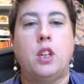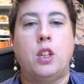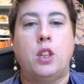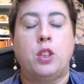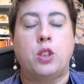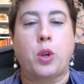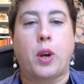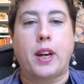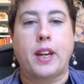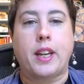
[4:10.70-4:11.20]

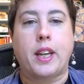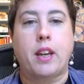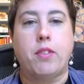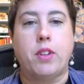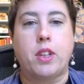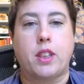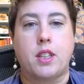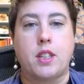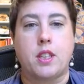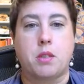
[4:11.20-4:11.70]
So I gave
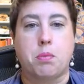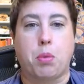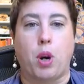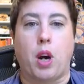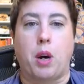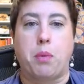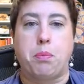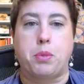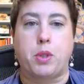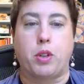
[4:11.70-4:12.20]
it this
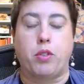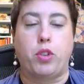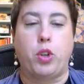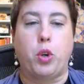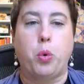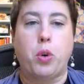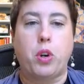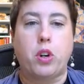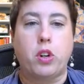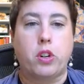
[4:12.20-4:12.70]
prompt of,
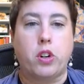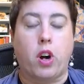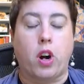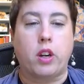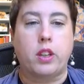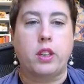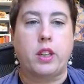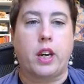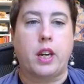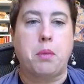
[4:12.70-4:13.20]
you are an
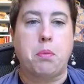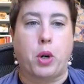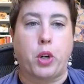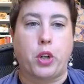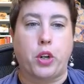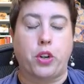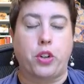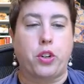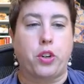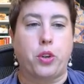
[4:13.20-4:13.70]
online
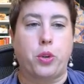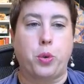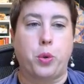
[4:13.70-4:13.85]
marketer